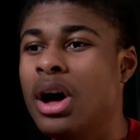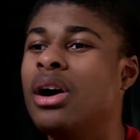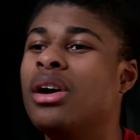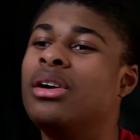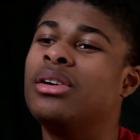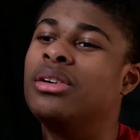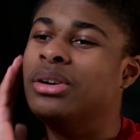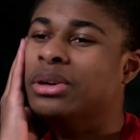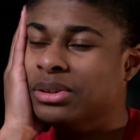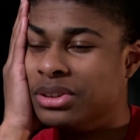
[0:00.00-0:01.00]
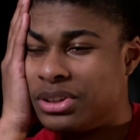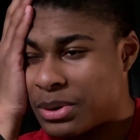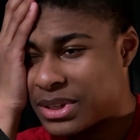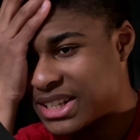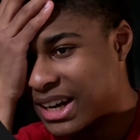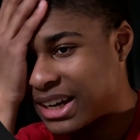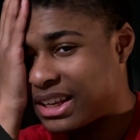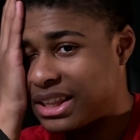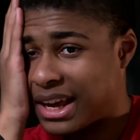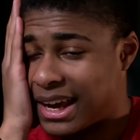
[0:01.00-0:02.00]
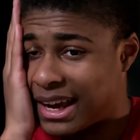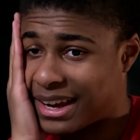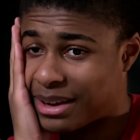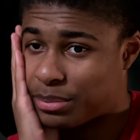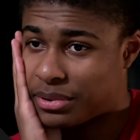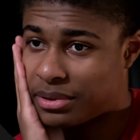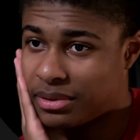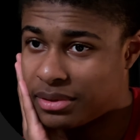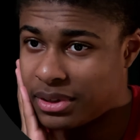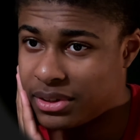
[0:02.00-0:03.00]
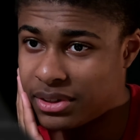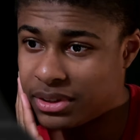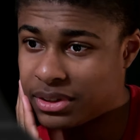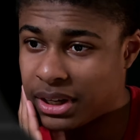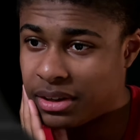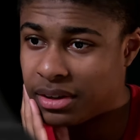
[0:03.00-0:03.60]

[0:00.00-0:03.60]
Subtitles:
oh, so it's not in the app. It's just like,